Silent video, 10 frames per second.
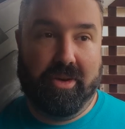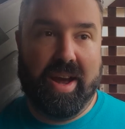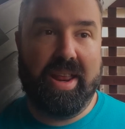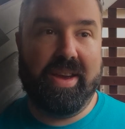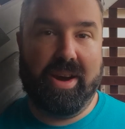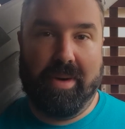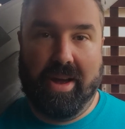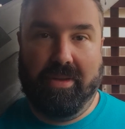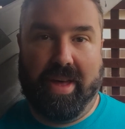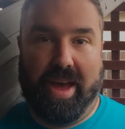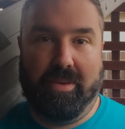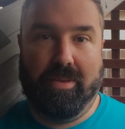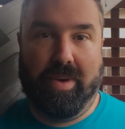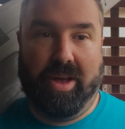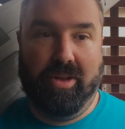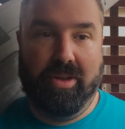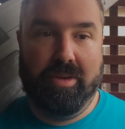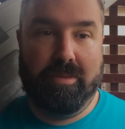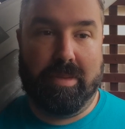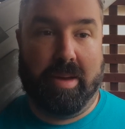how do you get around that? Well,
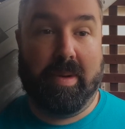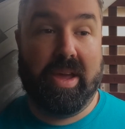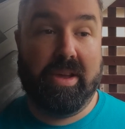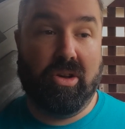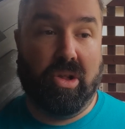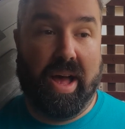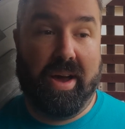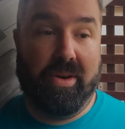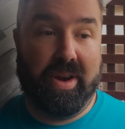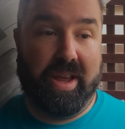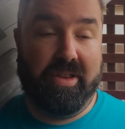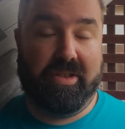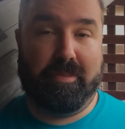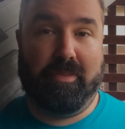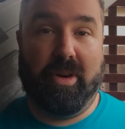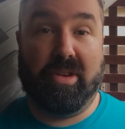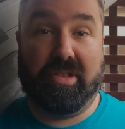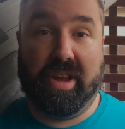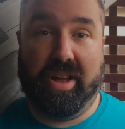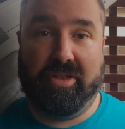maybe Cloud is
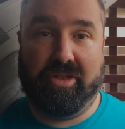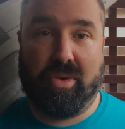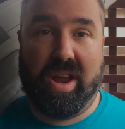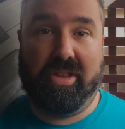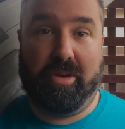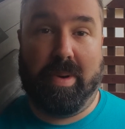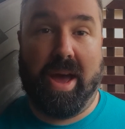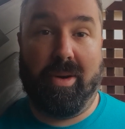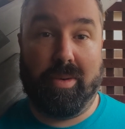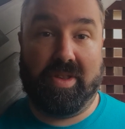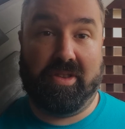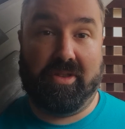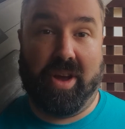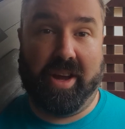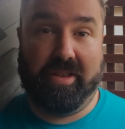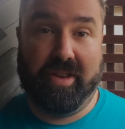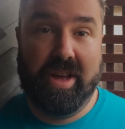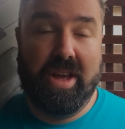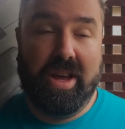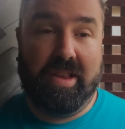focusing on strength and power with his strikes,
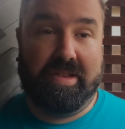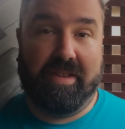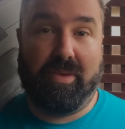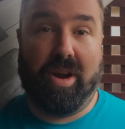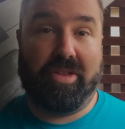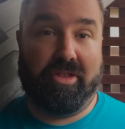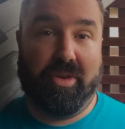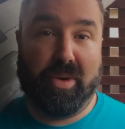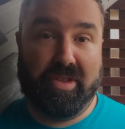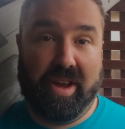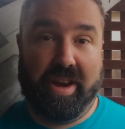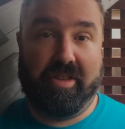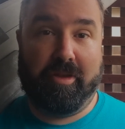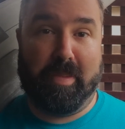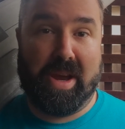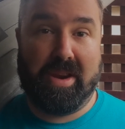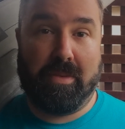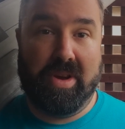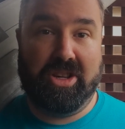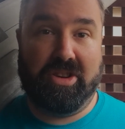and Sephiroth is focusing on his speed
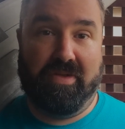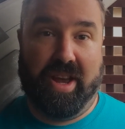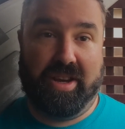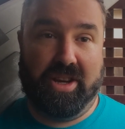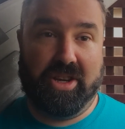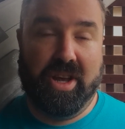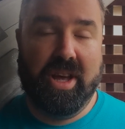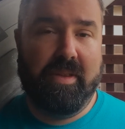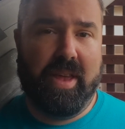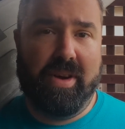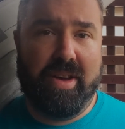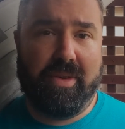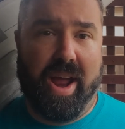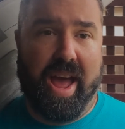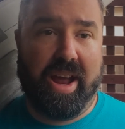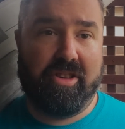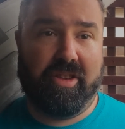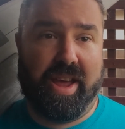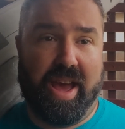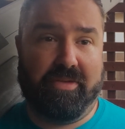and reach advantage. They don't ever
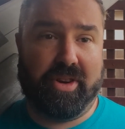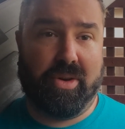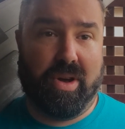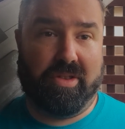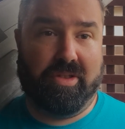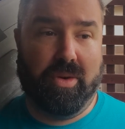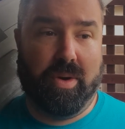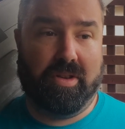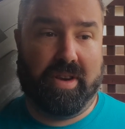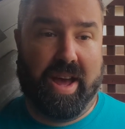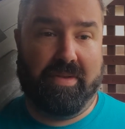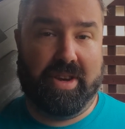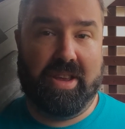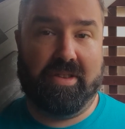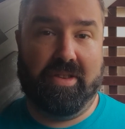actually have to cross swords to have a decent